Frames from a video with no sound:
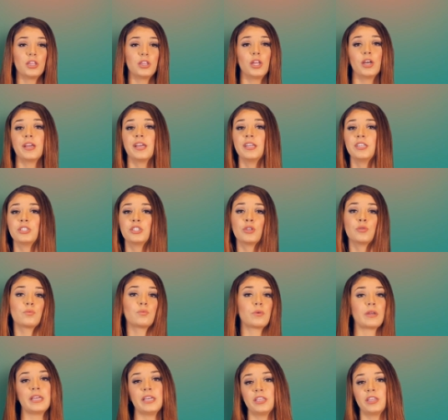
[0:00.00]
Looking to
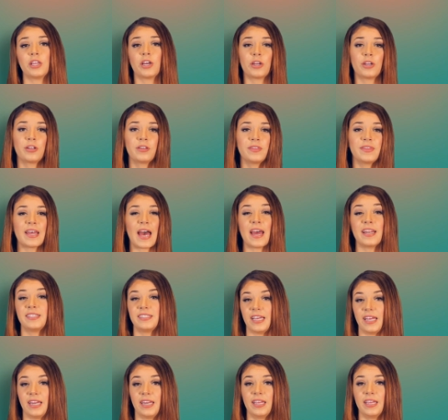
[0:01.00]
relearn that
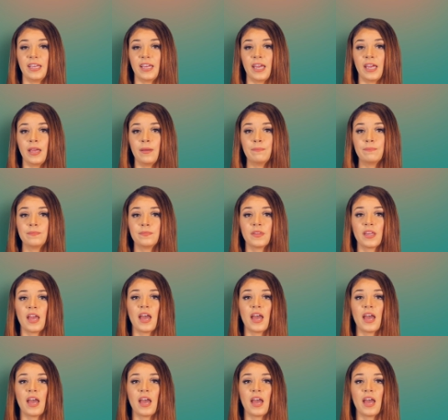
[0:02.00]
dating game?